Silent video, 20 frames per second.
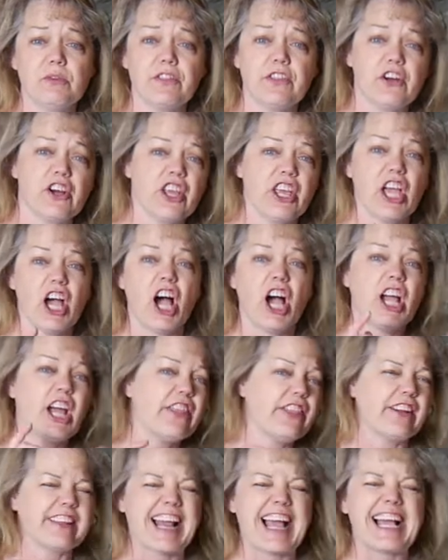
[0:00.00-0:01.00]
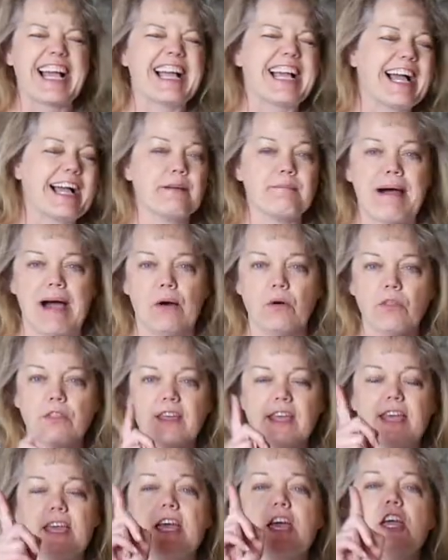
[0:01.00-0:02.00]
when they're young and they're
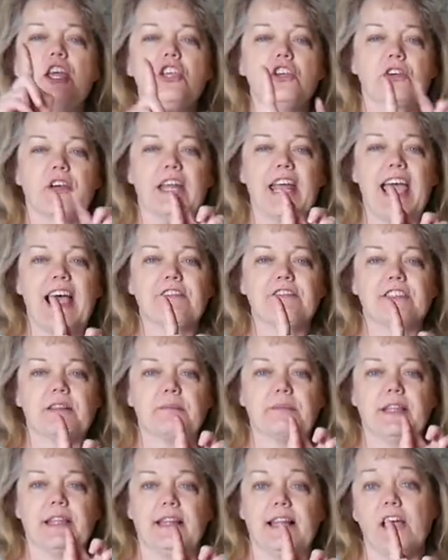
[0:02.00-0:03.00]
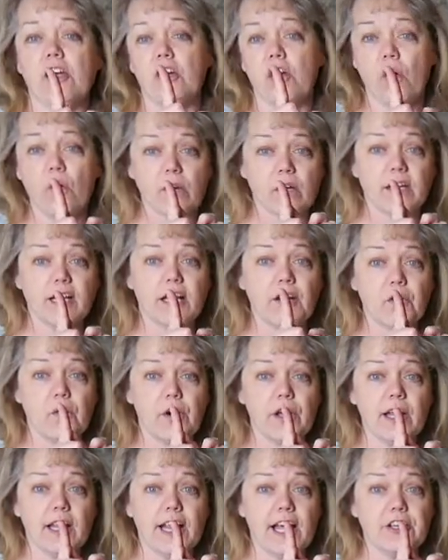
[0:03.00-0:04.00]
mouthy, you can have something like coconut
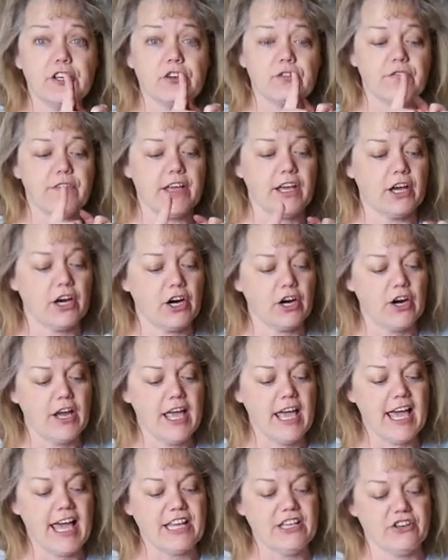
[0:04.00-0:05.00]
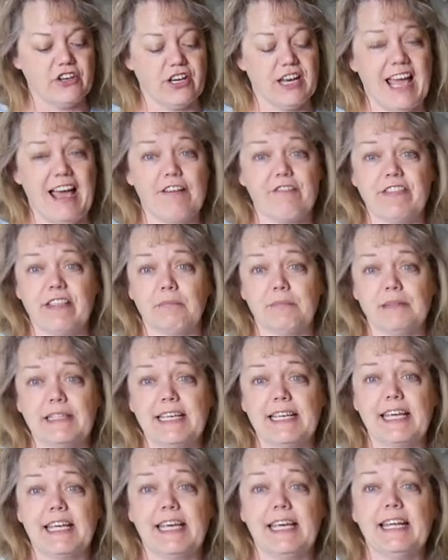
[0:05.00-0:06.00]
oil on your finger, and you can have them
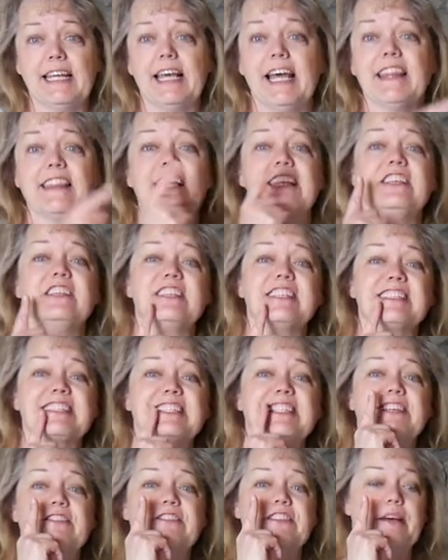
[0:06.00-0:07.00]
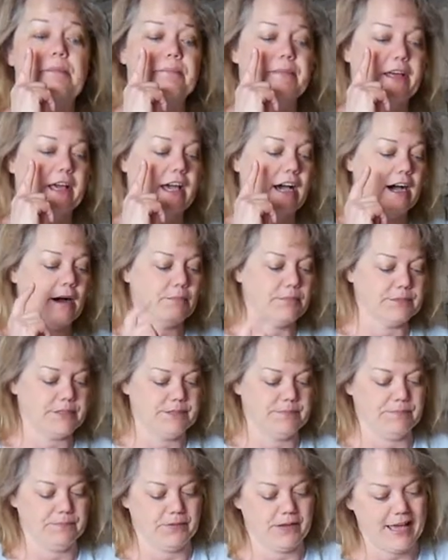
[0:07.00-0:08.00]
lick it, and then you just lift up the
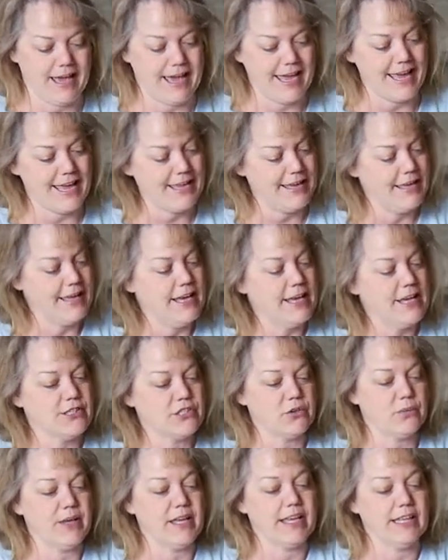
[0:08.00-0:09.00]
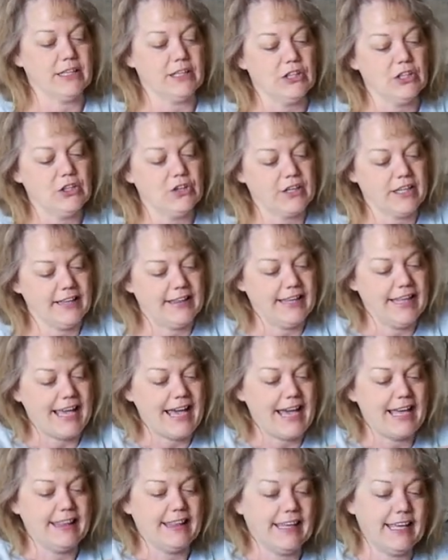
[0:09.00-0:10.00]
gums, okay? So we can look in
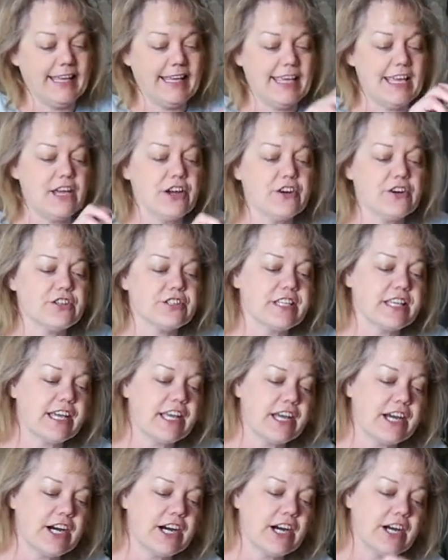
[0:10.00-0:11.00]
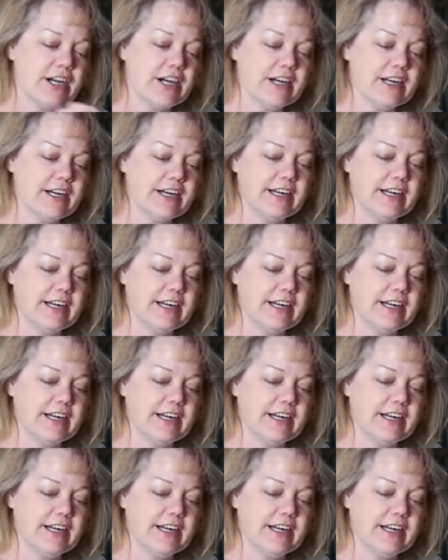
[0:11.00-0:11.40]
the ears here,